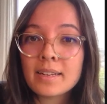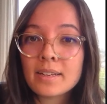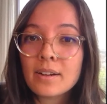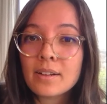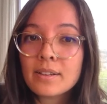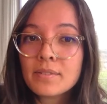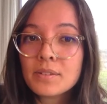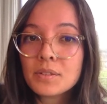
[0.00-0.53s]
And in
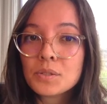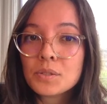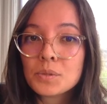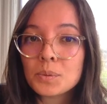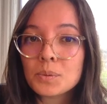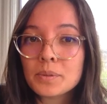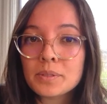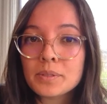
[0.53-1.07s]
all of those
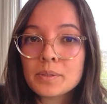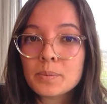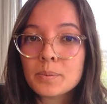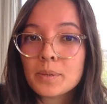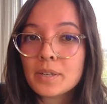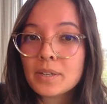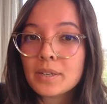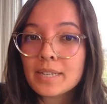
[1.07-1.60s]
tools,
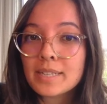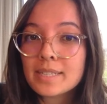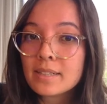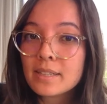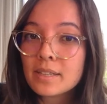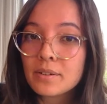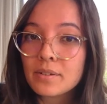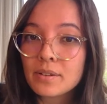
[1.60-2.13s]
what you're
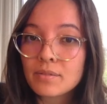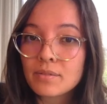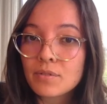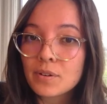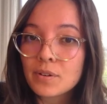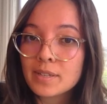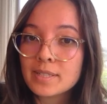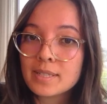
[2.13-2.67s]
ideally going
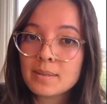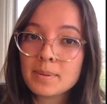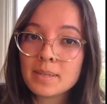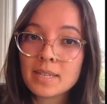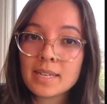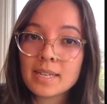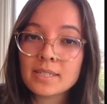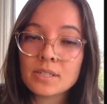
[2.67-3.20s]
for is an
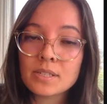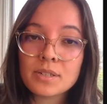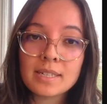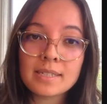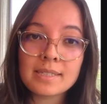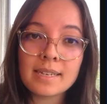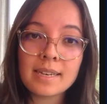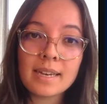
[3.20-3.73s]
ability to
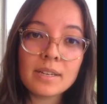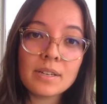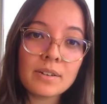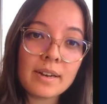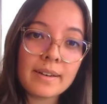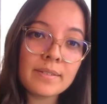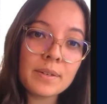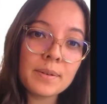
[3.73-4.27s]
translate any
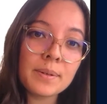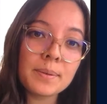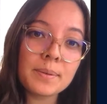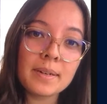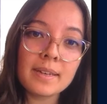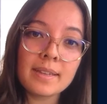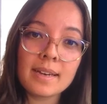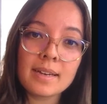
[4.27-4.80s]
GraphQL
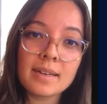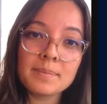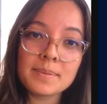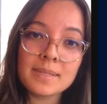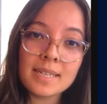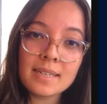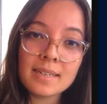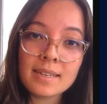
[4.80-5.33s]
query that
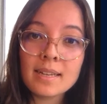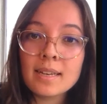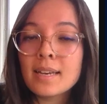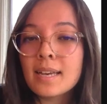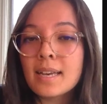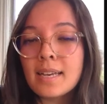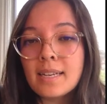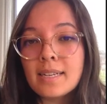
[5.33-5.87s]
comes in
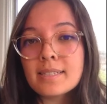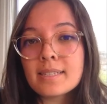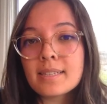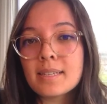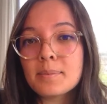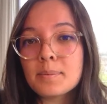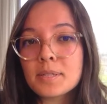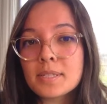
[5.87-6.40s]
into
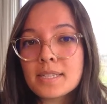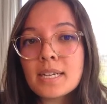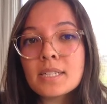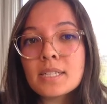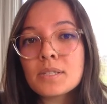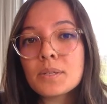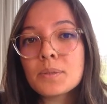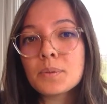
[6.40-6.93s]
the
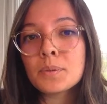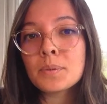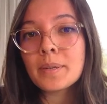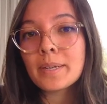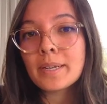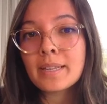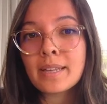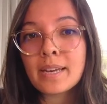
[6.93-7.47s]
precise SQL
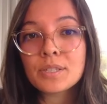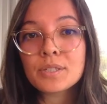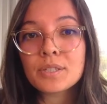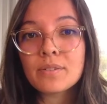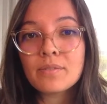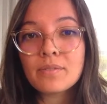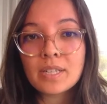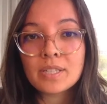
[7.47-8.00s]
query that
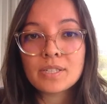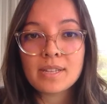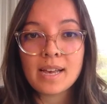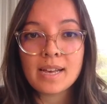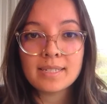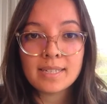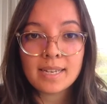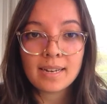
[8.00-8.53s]
should fetch
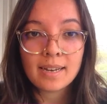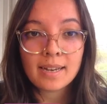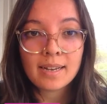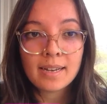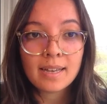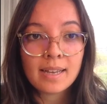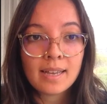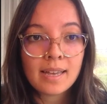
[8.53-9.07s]
that
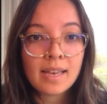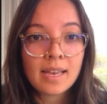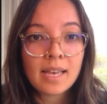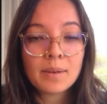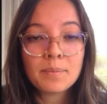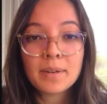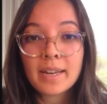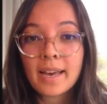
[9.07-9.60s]
data.
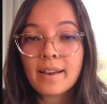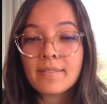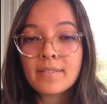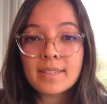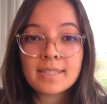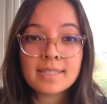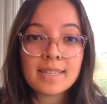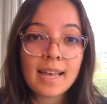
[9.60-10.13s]
And what I have
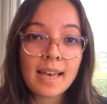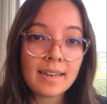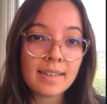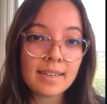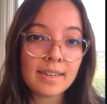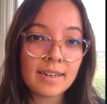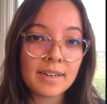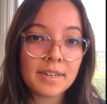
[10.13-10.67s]
on the slide
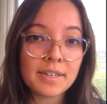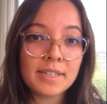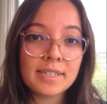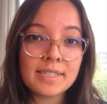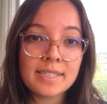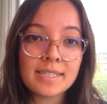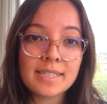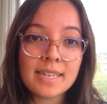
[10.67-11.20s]
here
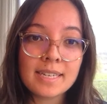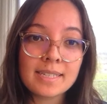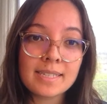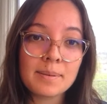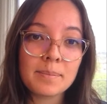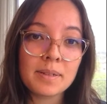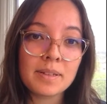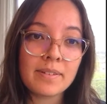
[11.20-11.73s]
is just an
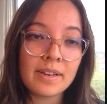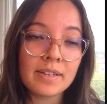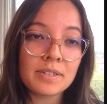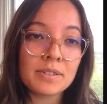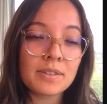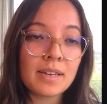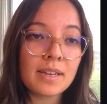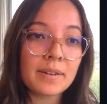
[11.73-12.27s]
example of how to
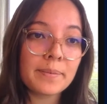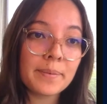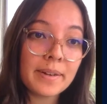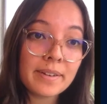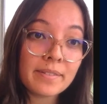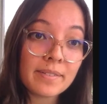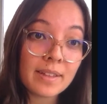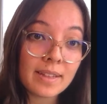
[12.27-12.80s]
do that in
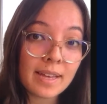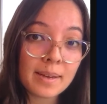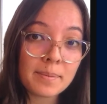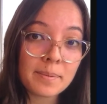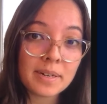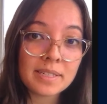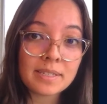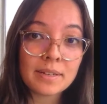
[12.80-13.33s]
one of the
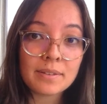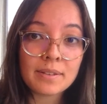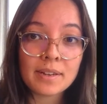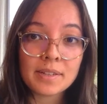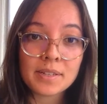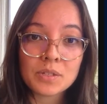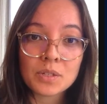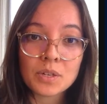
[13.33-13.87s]
libraries out
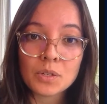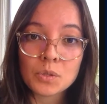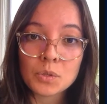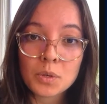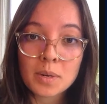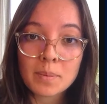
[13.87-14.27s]
there that's called